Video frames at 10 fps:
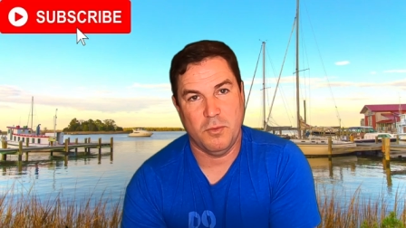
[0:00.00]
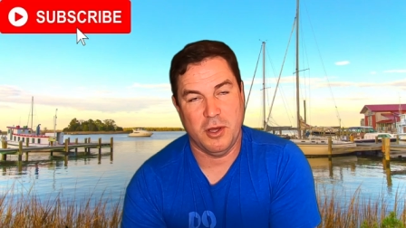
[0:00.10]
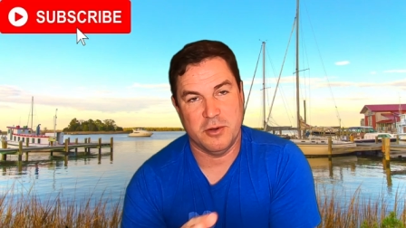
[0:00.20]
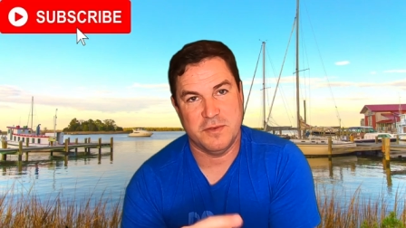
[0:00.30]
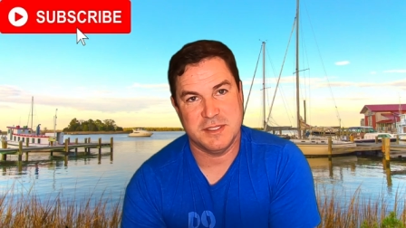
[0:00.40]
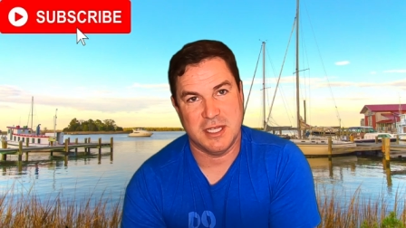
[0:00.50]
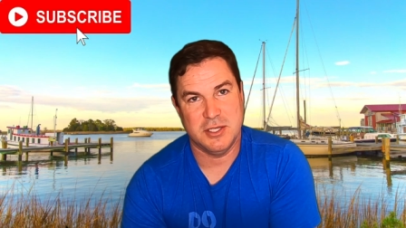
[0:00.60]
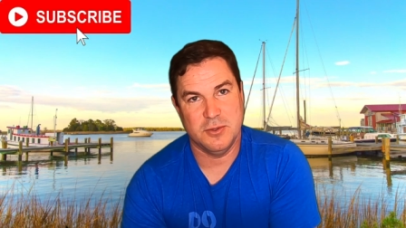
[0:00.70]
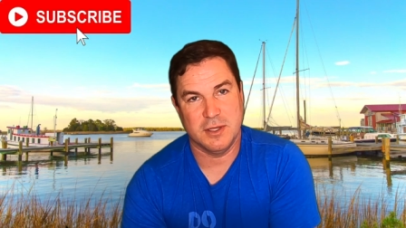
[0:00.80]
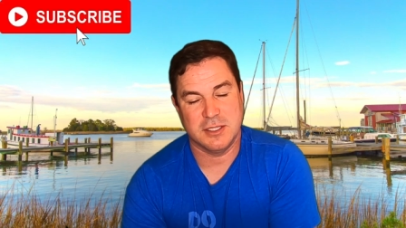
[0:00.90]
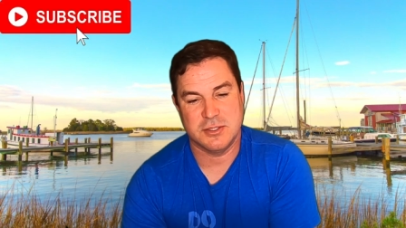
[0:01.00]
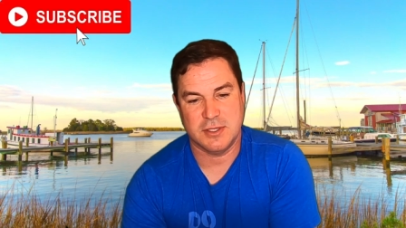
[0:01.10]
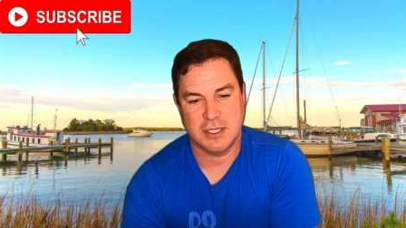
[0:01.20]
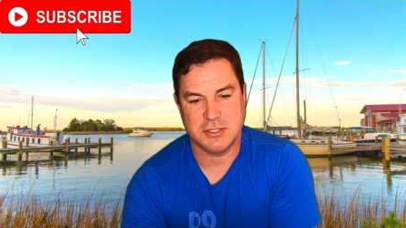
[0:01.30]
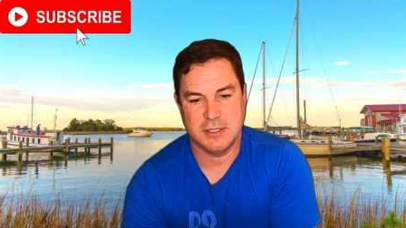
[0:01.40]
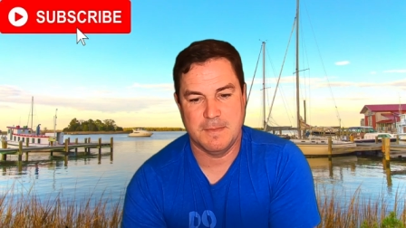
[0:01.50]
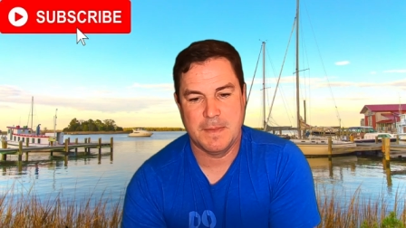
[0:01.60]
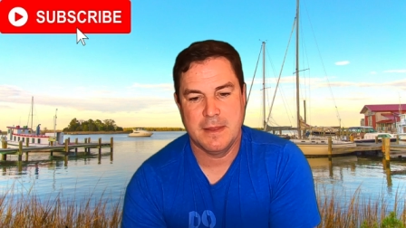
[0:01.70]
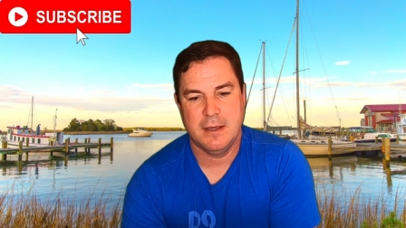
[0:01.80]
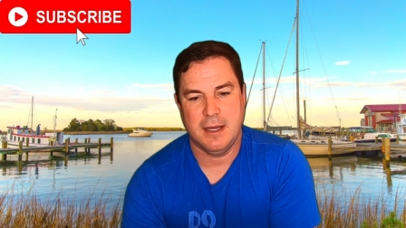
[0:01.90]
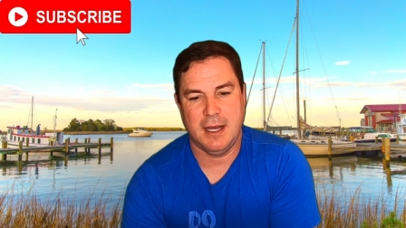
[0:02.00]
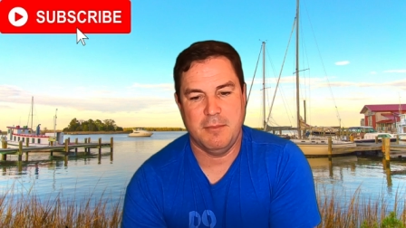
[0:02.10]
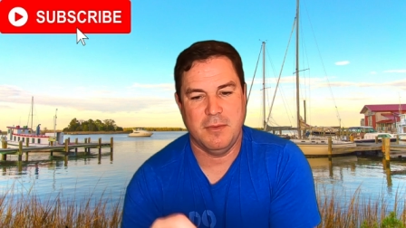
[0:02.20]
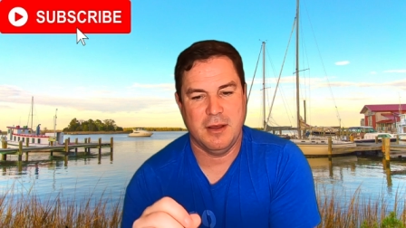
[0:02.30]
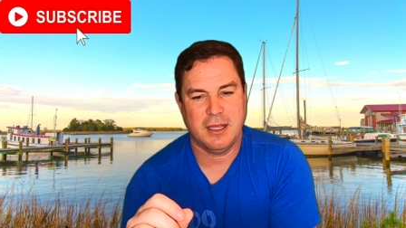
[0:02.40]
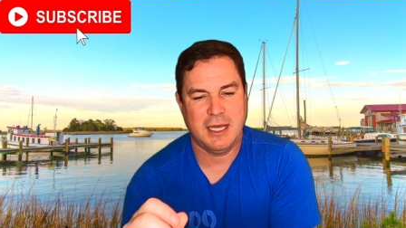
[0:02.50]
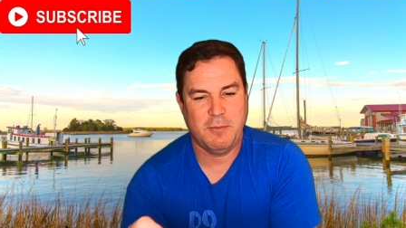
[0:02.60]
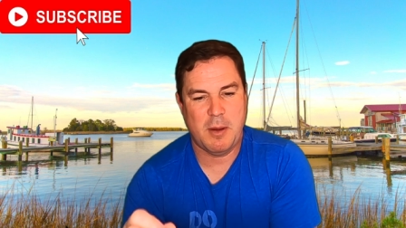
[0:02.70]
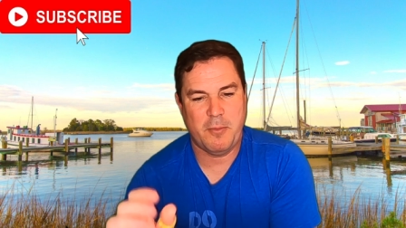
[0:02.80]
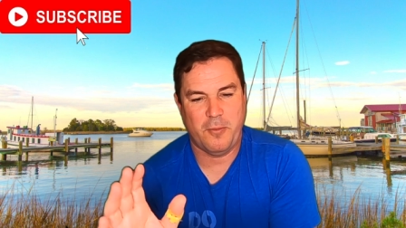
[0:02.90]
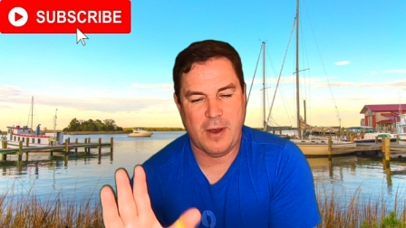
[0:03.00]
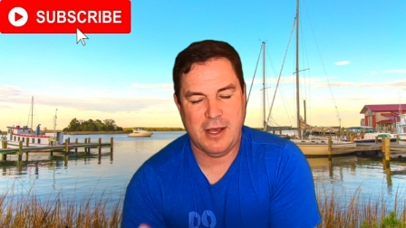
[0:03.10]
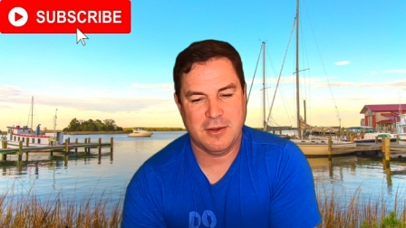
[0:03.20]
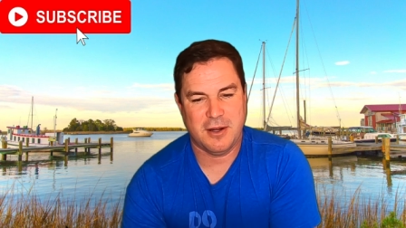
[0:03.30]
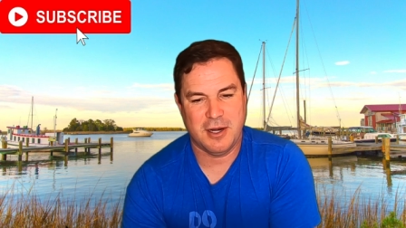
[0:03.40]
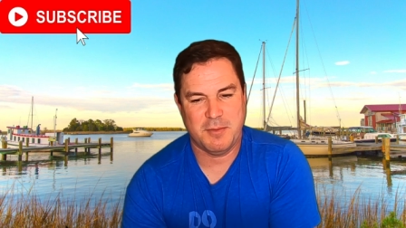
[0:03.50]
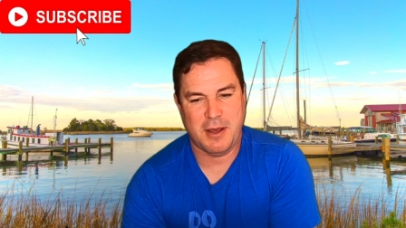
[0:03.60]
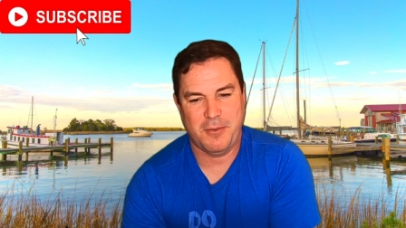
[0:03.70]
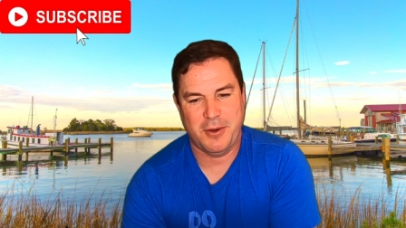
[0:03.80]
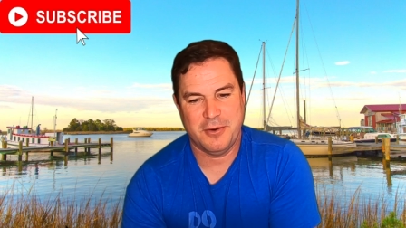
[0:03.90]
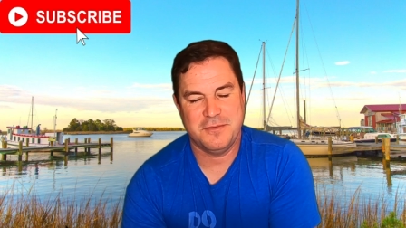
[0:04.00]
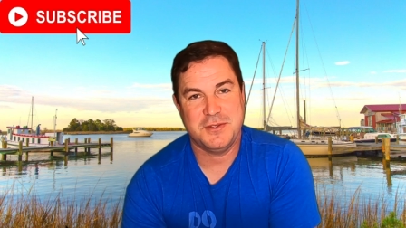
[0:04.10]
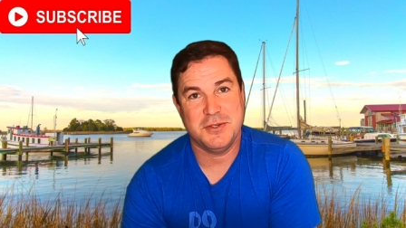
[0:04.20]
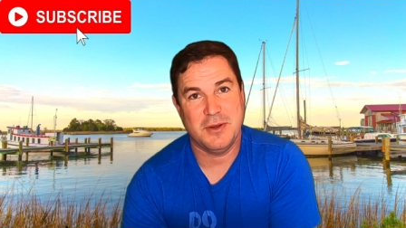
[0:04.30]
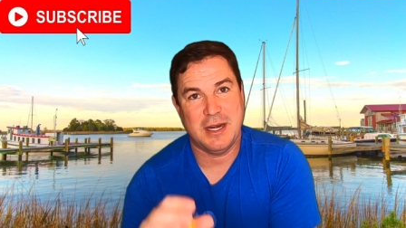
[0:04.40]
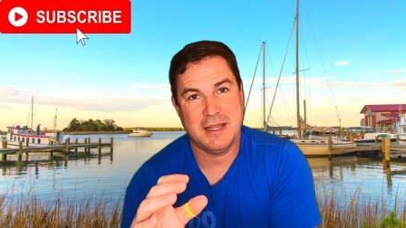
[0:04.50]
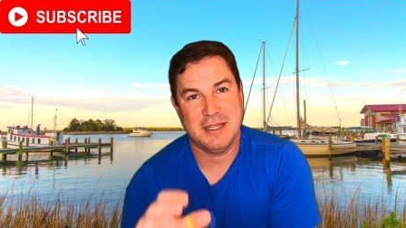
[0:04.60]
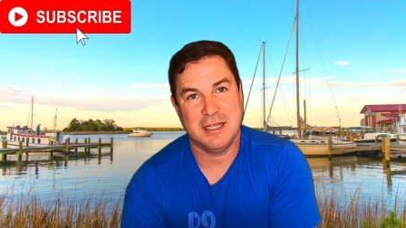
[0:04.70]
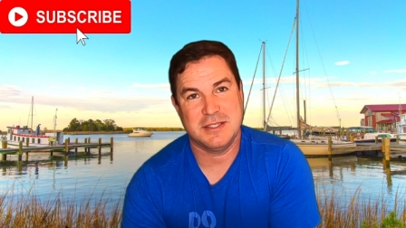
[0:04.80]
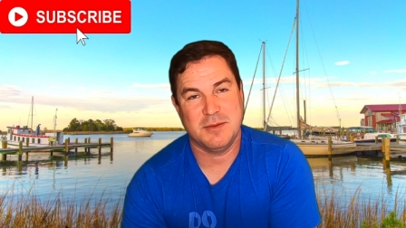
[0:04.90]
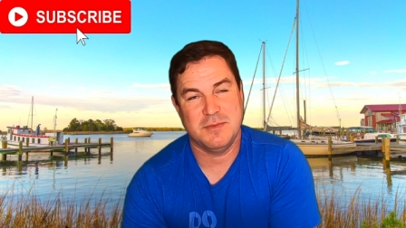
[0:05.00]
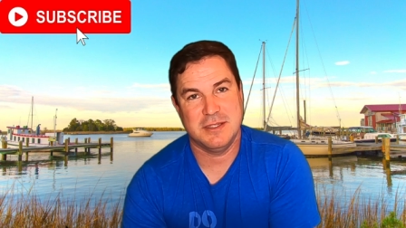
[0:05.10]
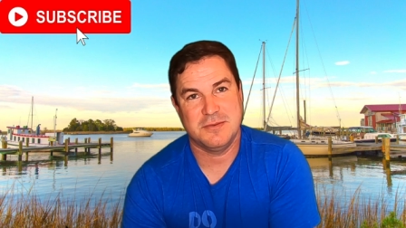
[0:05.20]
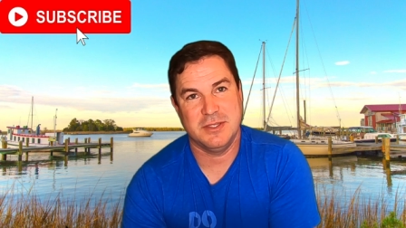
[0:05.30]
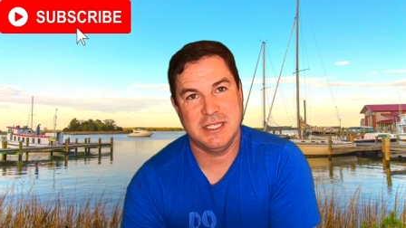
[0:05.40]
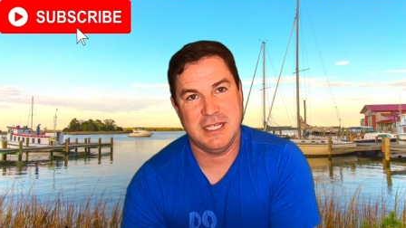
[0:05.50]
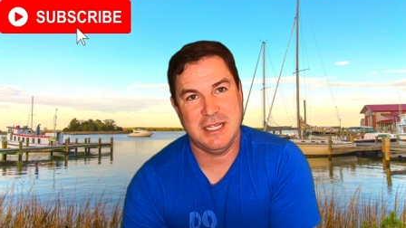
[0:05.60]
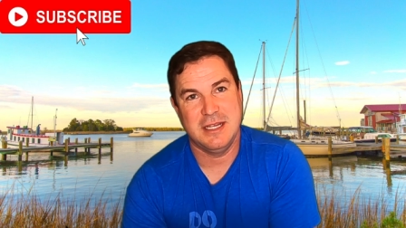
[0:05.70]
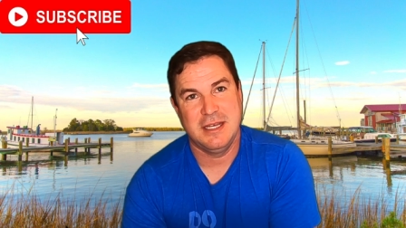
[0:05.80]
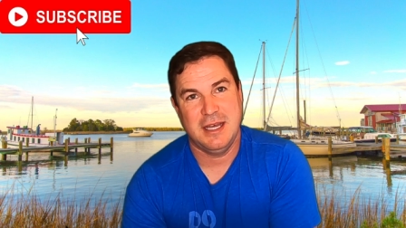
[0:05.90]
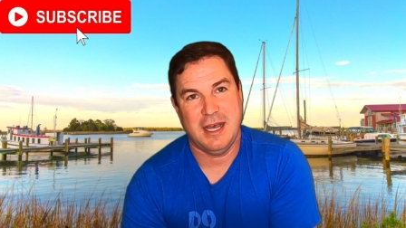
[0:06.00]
Waldorf, is that newer construction. Kind of one wild card about Waldorf too, and I think it's something that's really neat.